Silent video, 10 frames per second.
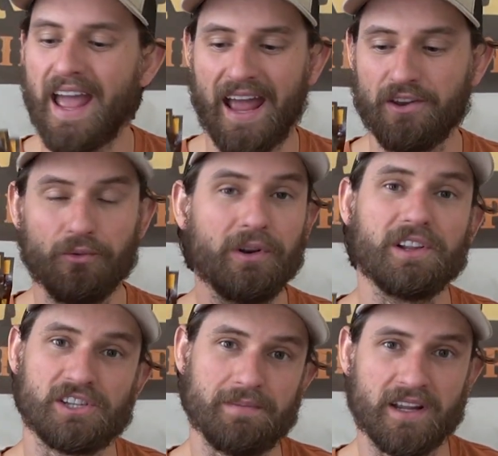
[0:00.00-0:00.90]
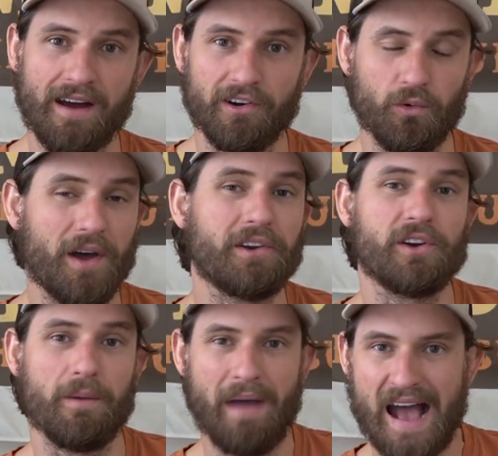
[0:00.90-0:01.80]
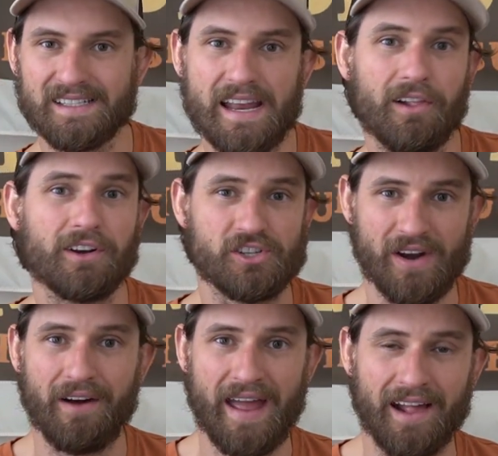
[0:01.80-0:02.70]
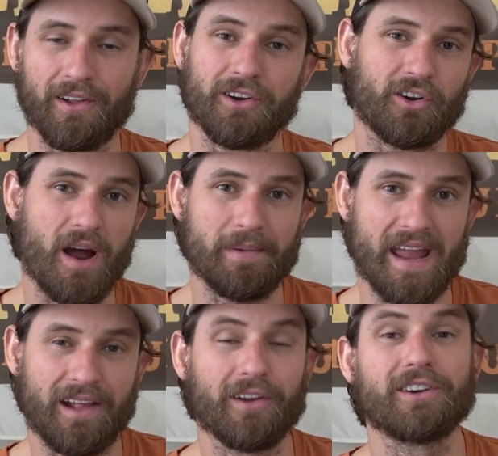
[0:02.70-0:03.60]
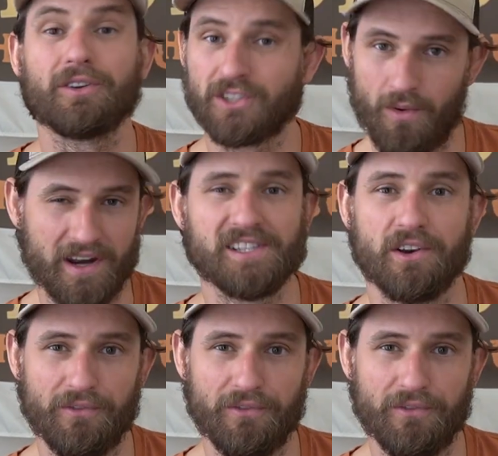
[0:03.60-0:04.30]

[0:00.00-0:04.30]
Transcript: and you really should be covered whether you're a bass angler, trout angler, crappie angler, so on and so